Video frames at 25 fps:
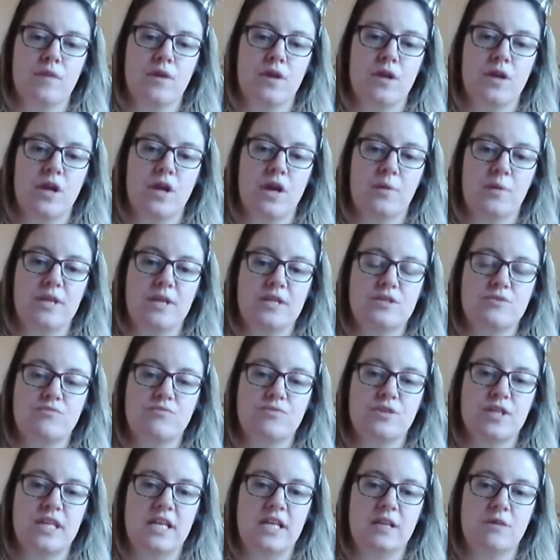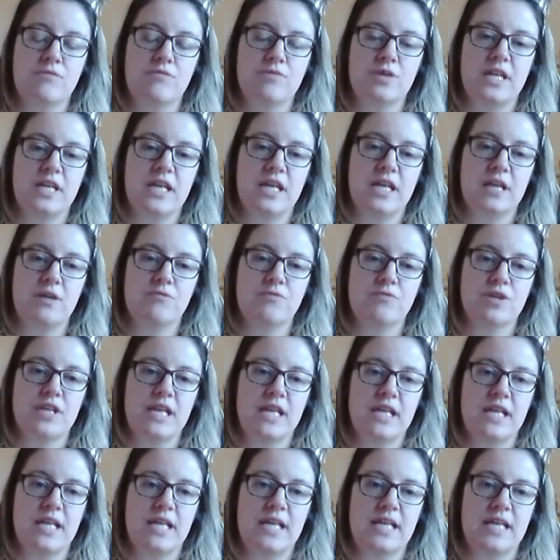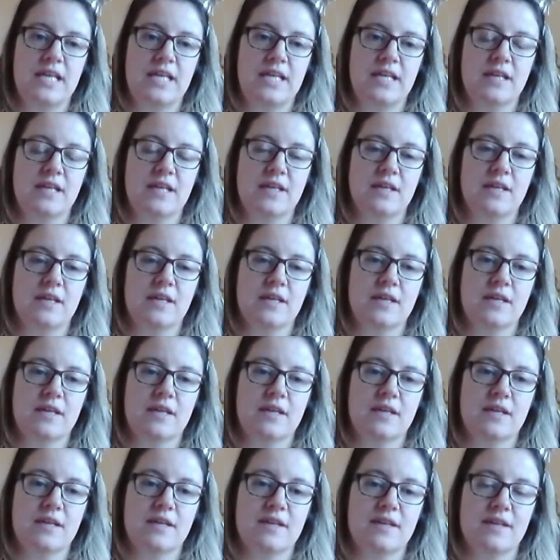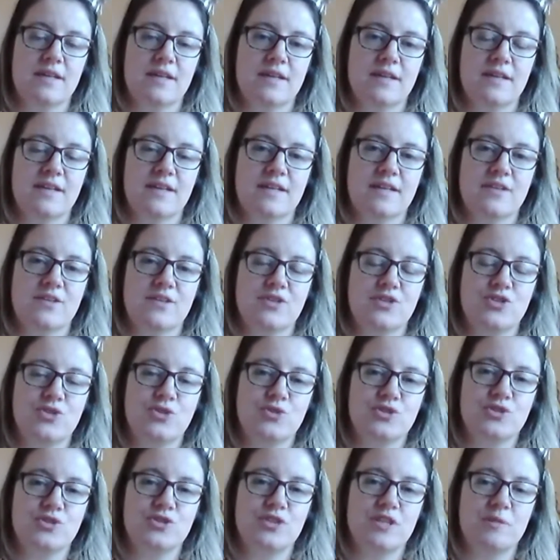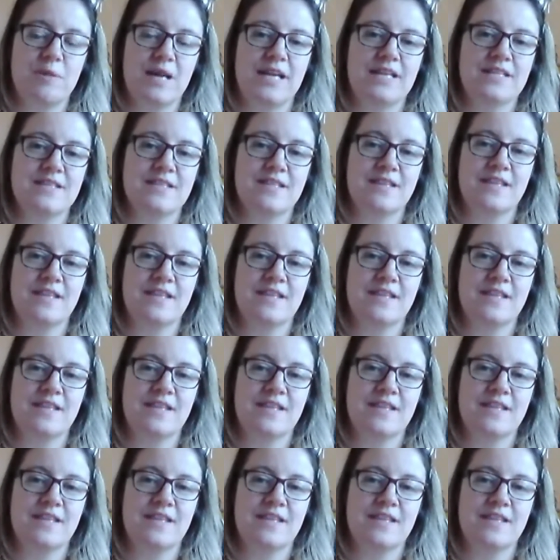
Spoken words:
You know, it's really, really, really such an amazing